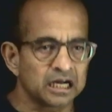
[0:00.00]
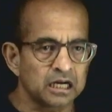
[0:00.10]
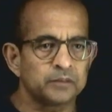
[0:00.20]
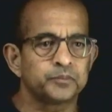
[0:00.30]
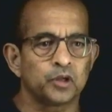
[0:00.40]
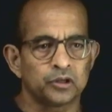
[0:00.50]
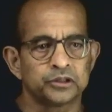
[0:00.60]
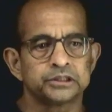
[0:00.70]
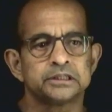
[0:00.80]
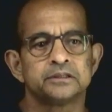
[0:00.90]
up
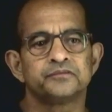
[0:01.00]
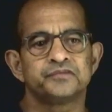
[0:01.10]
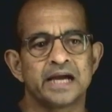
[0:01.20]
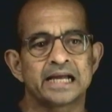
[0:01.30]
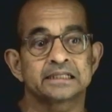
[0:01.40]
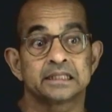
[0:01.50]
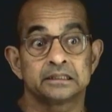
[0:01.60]
on the fact that the